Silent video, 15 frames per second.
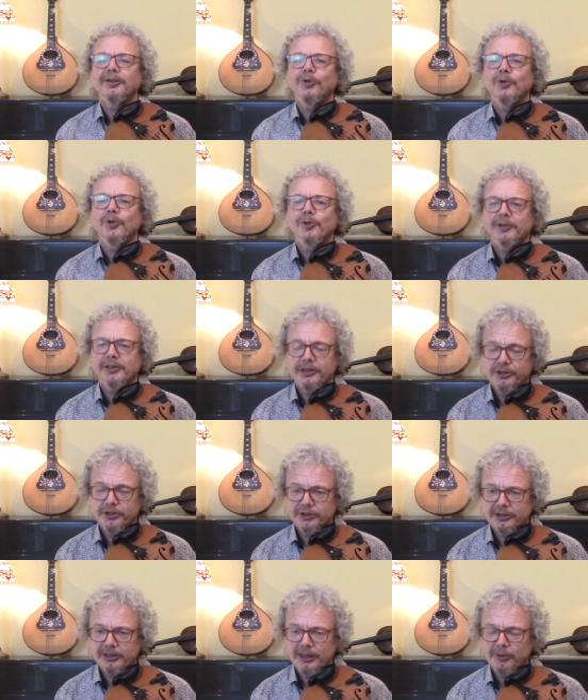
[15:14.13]
or already
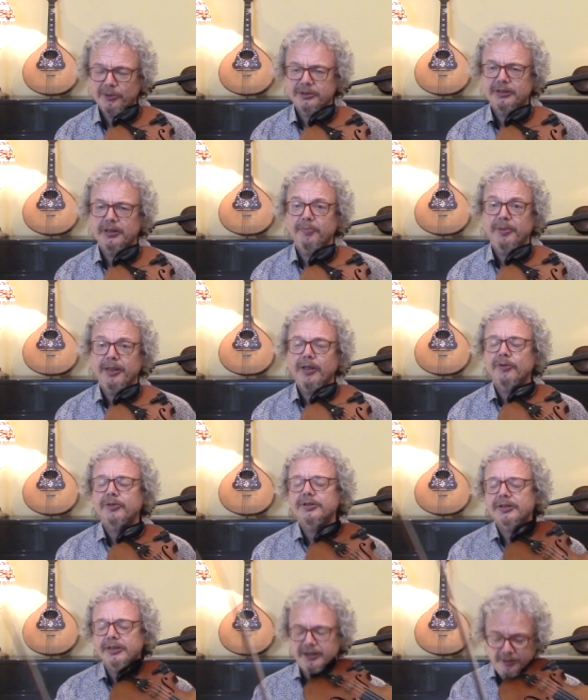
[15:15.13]
just out,
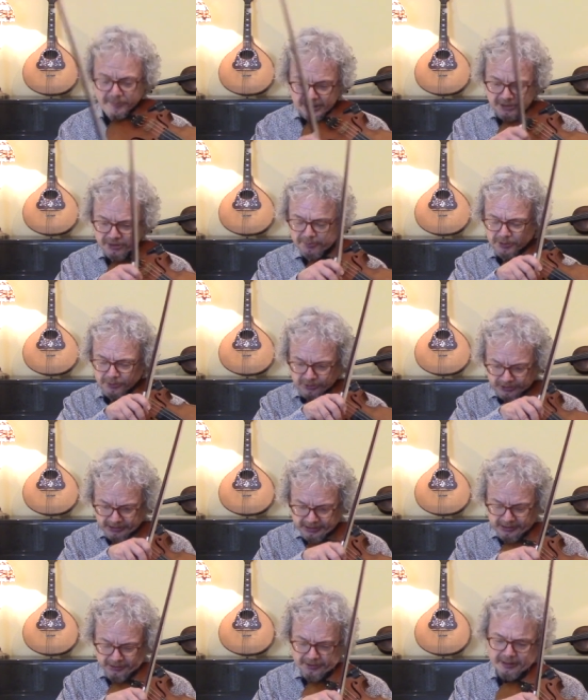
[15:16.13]
about the major blues
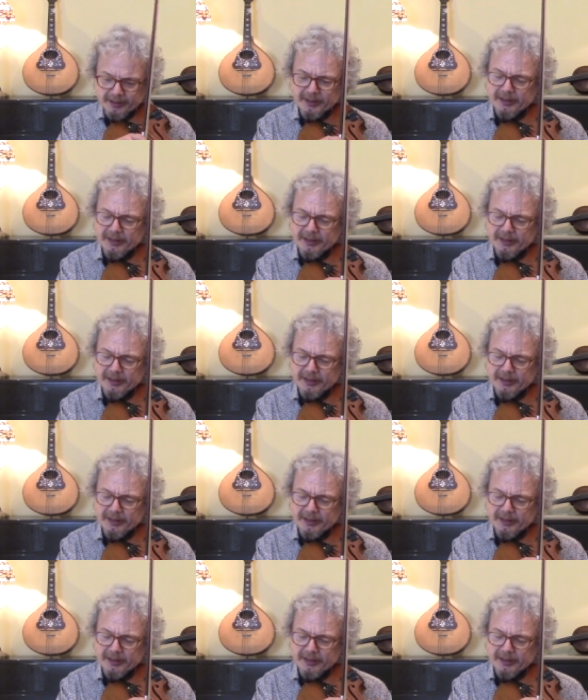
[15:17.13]
scale,